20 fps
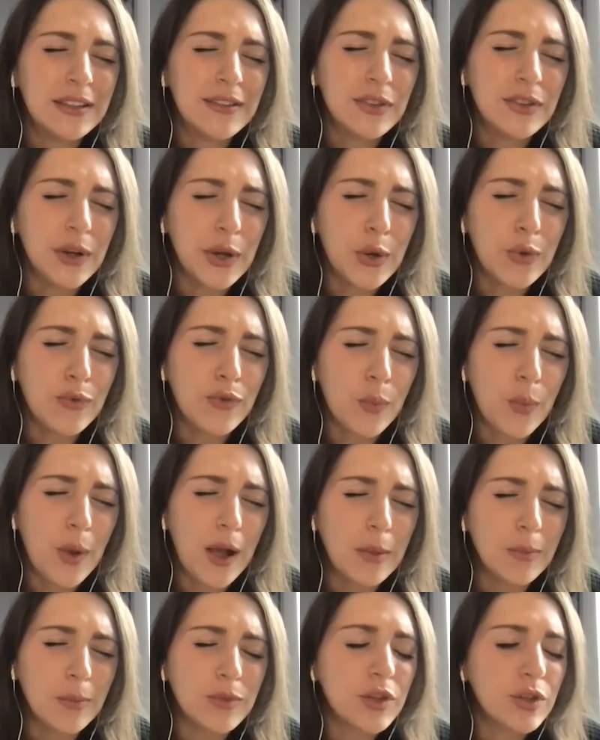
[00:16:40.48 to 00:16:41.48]
very
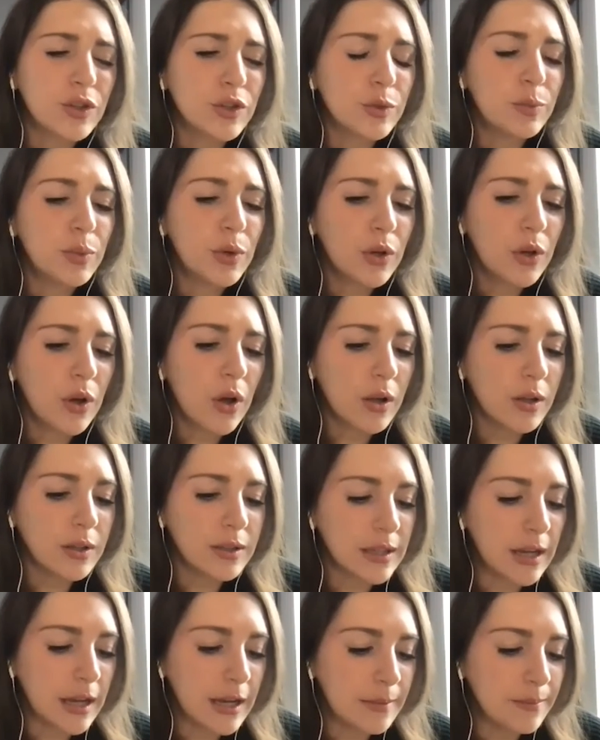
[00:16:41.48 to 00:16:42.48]
overwhelmed. There's a book called
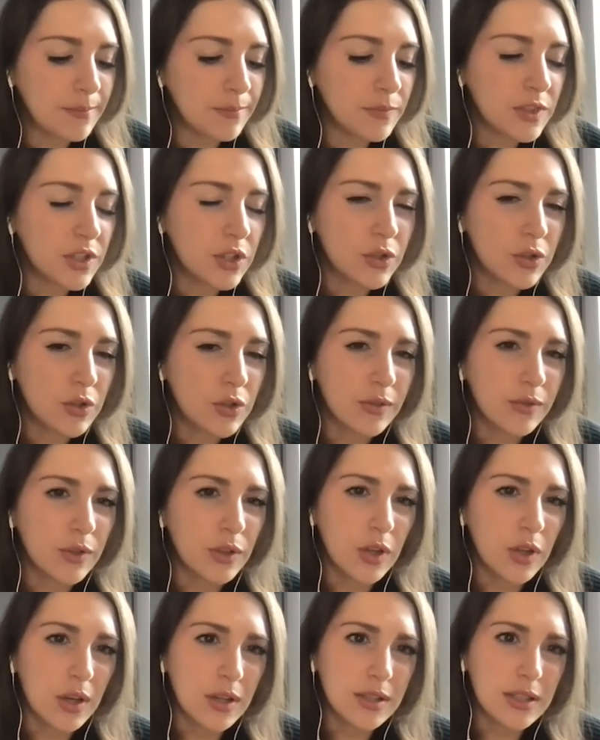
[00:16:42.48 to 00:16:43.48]
um, Sisters of a
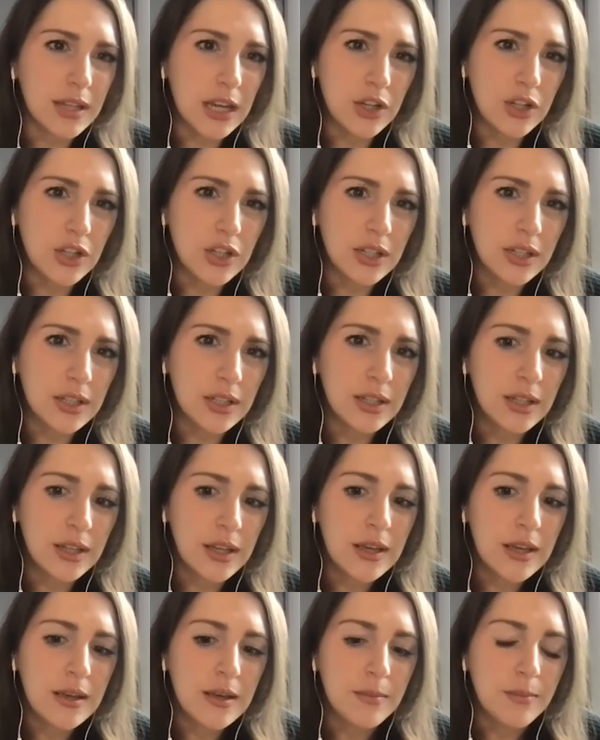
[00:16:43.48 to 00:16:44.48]
Lost Nation,
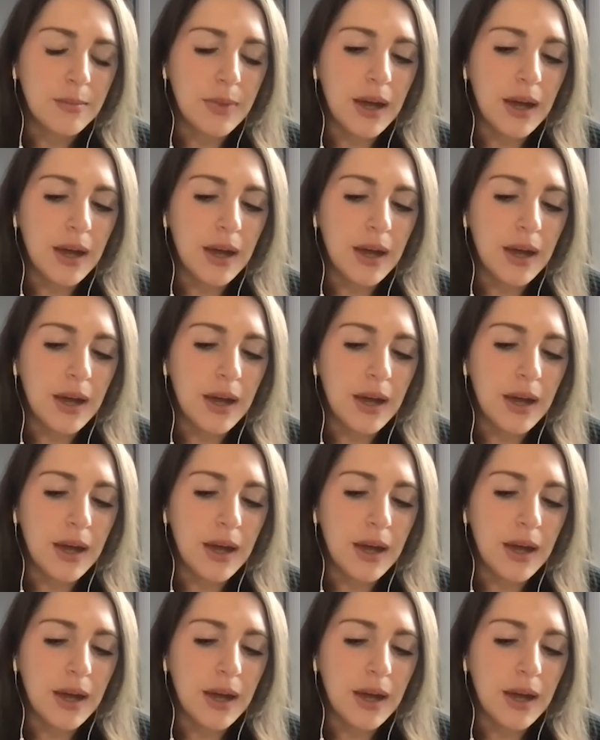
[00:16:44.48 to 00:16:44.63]
mm-hmm.